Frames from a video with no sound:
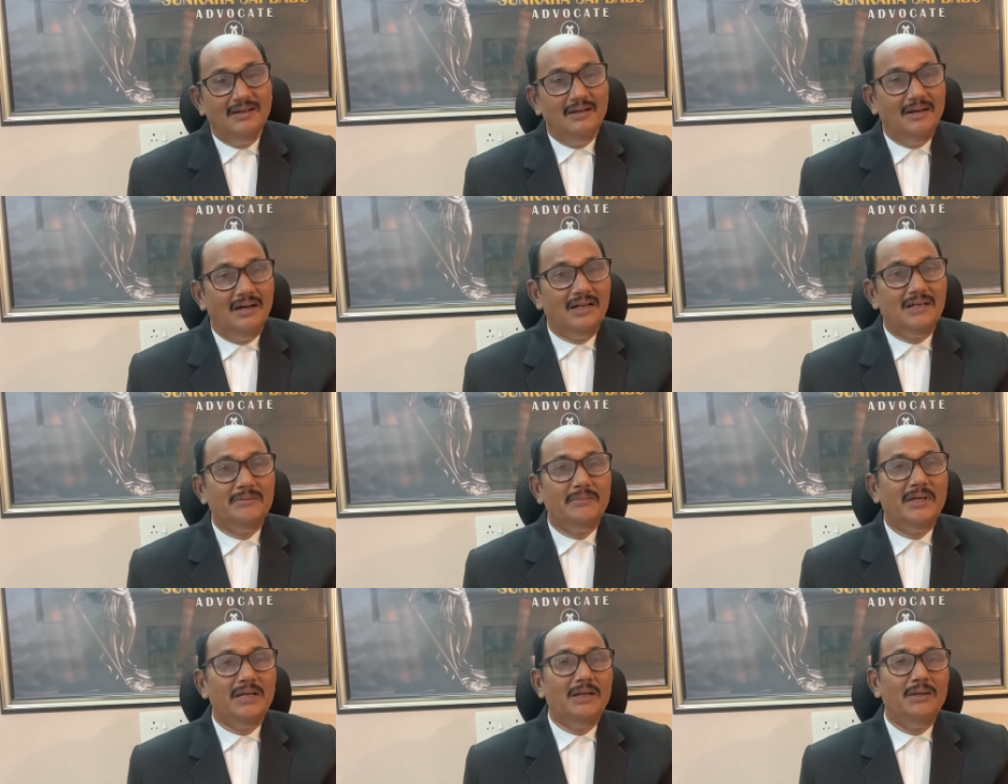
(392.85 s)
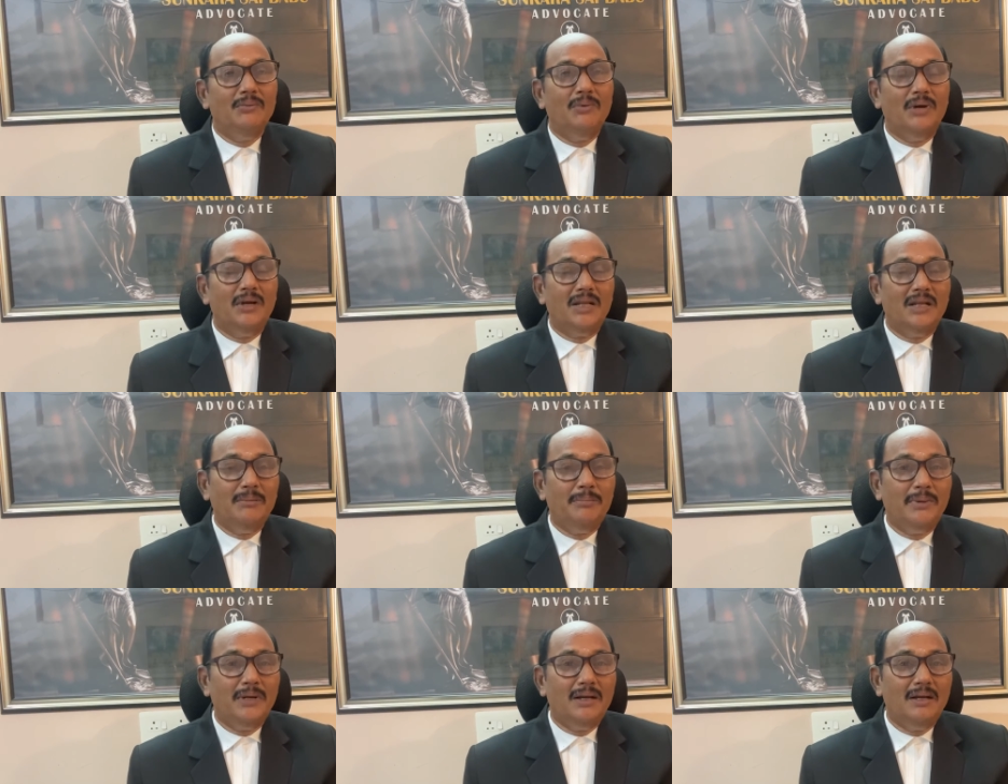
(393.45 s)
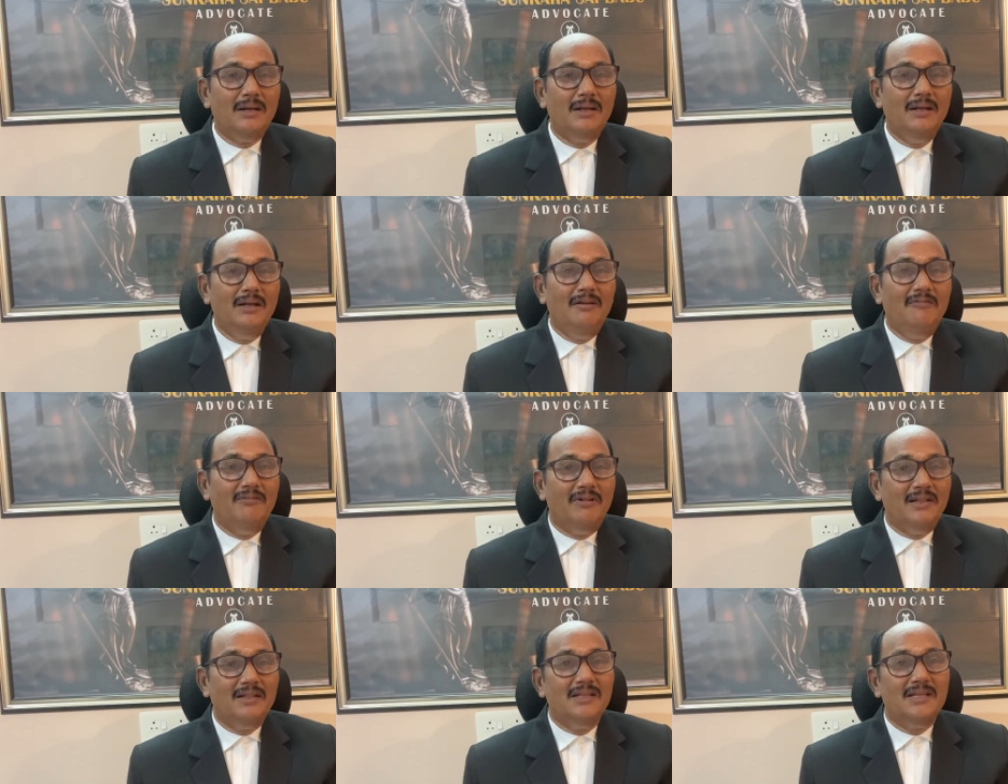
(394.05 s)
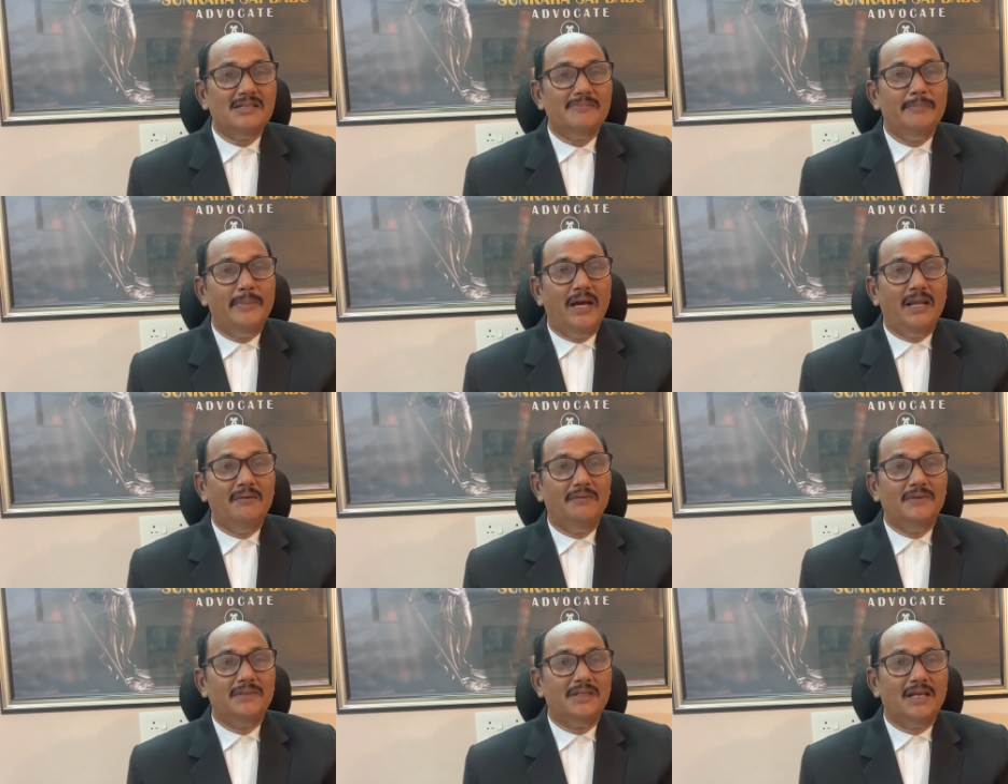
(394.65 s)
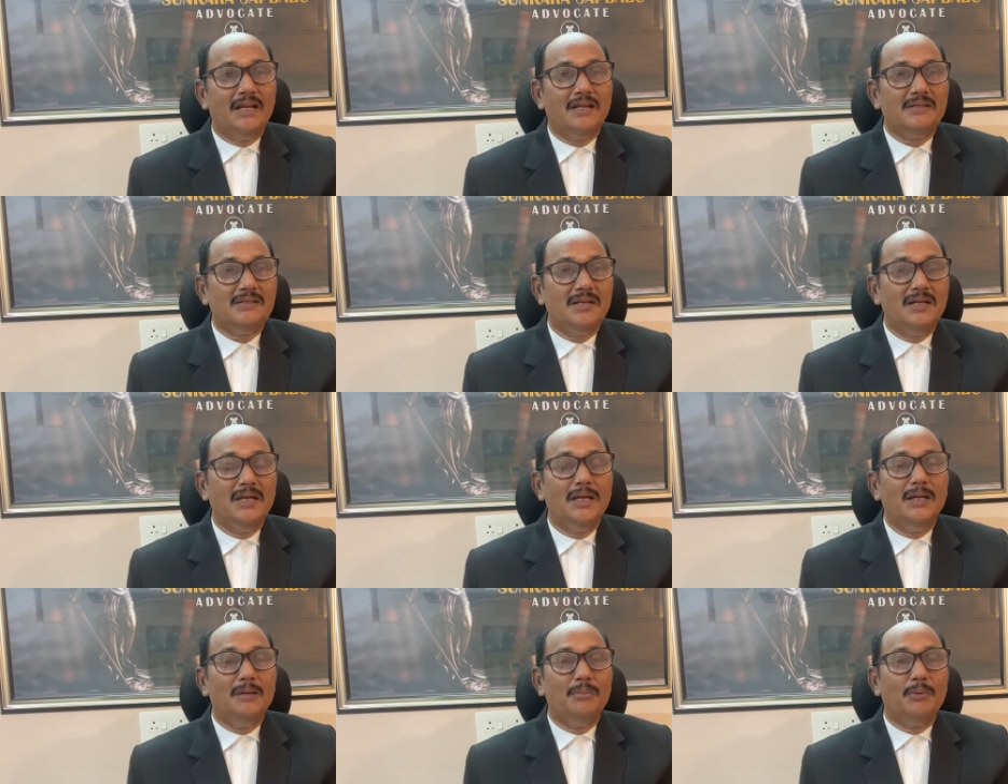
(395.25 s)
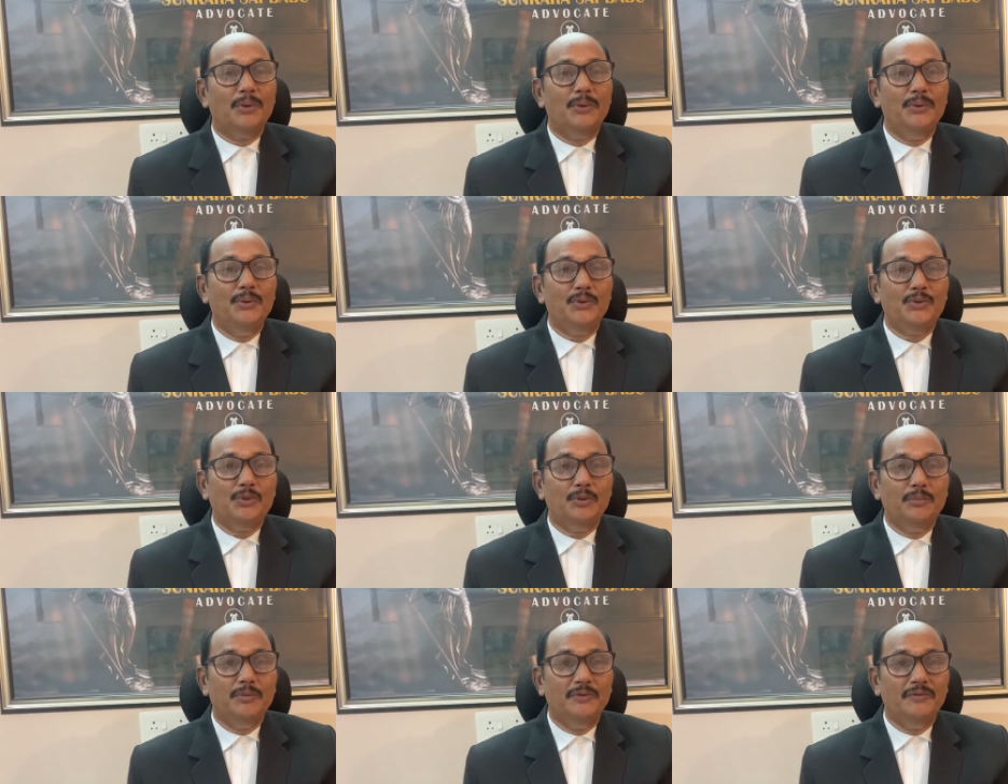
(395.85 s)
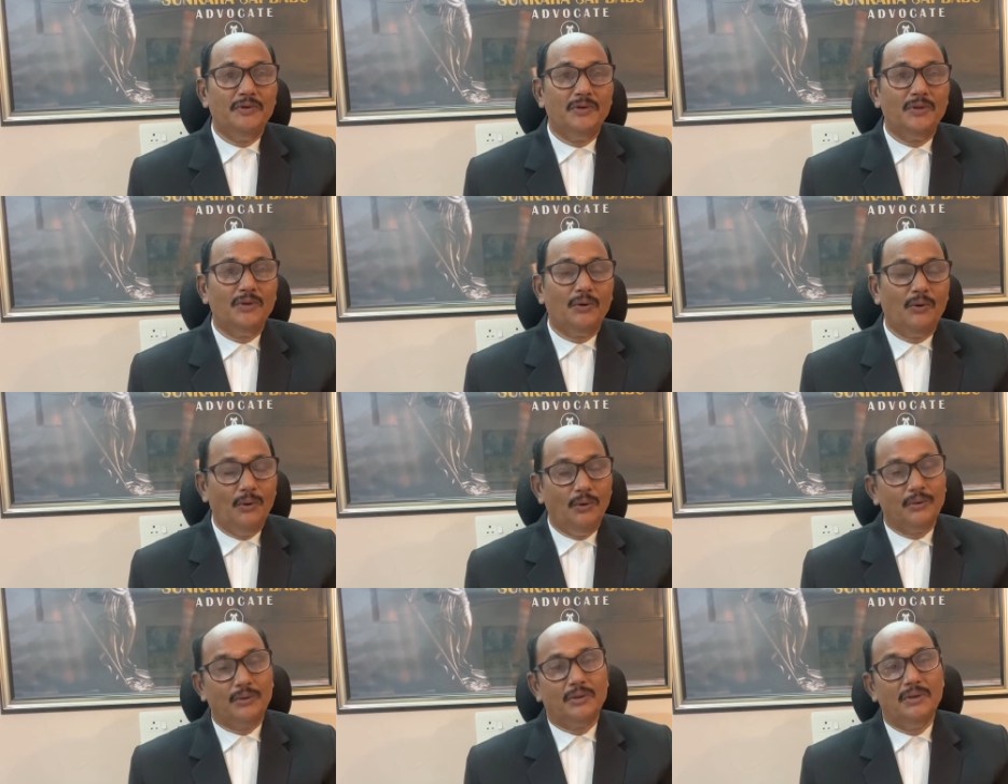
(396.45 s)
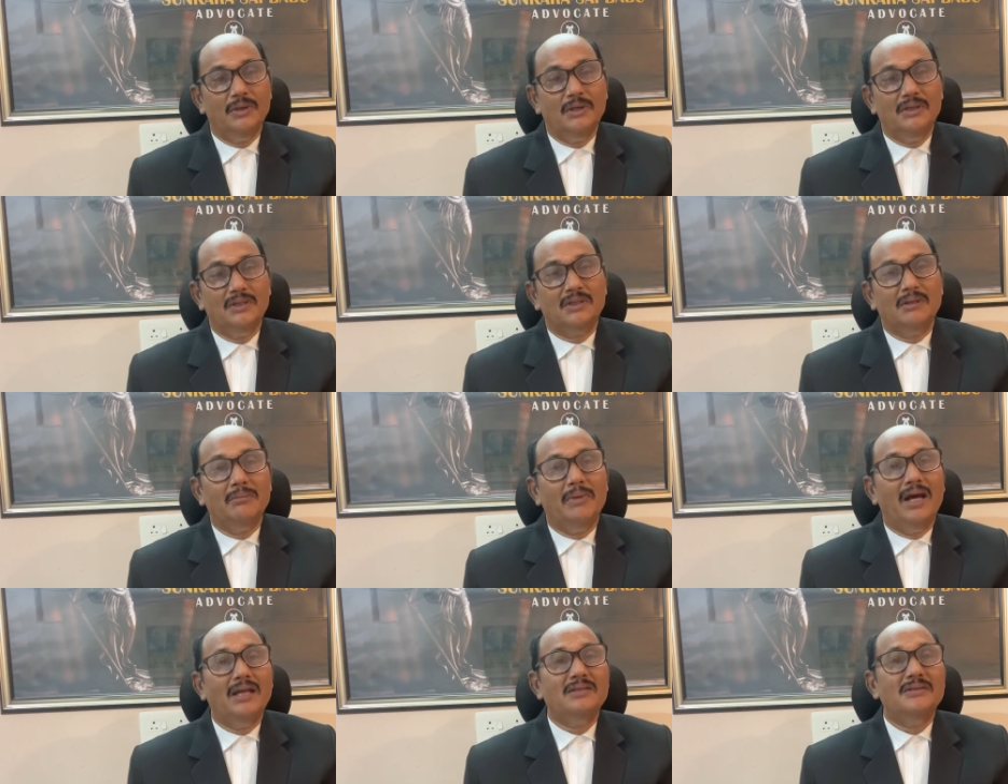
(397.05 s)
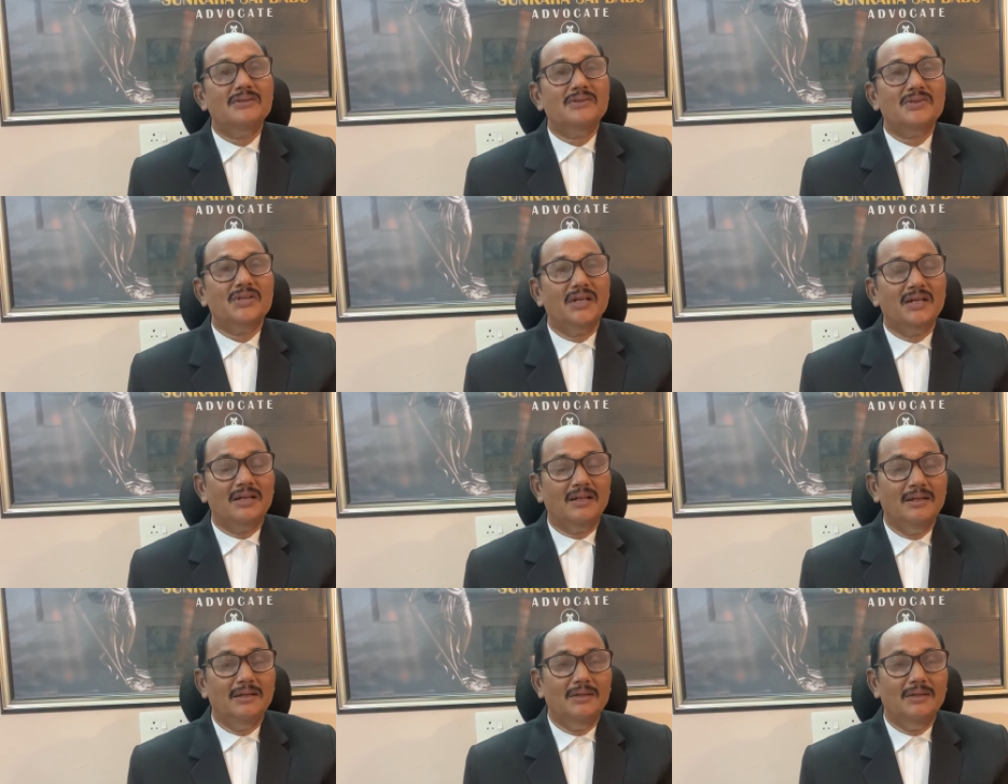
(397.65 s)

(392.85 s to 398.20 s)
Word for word: Ultimately what happened, when this man was arrested and produced before the court, the magistrate,